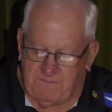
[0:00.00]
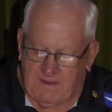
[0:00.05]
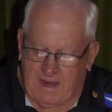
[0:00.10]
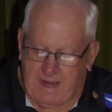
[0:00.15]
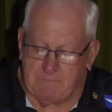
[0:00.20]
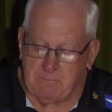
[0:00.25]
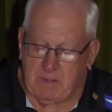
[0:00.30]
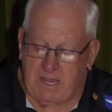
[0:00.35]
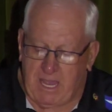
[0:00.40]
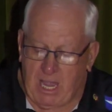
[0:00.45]

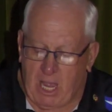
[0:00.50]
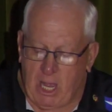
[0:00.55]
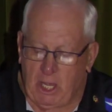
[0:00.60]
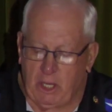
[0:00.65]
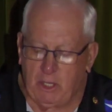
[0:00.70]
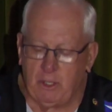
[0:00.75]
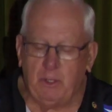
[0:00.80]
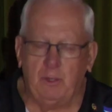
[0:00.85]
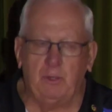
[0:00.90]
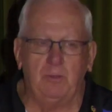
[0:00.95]
family
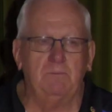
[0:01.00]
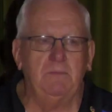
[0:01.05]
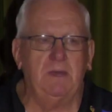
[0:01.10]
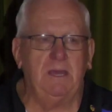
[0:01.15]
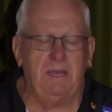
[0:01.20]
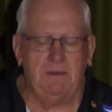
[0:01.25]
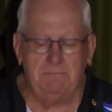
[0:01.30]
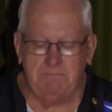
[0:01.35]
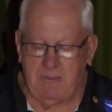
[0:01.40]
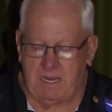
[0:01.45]
home
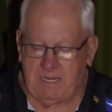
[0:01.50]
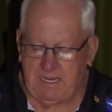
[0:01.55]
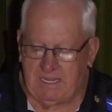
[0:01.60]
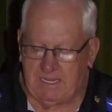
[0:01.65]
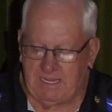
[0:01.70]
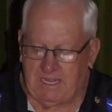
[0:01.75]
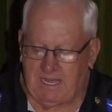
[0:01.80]
in many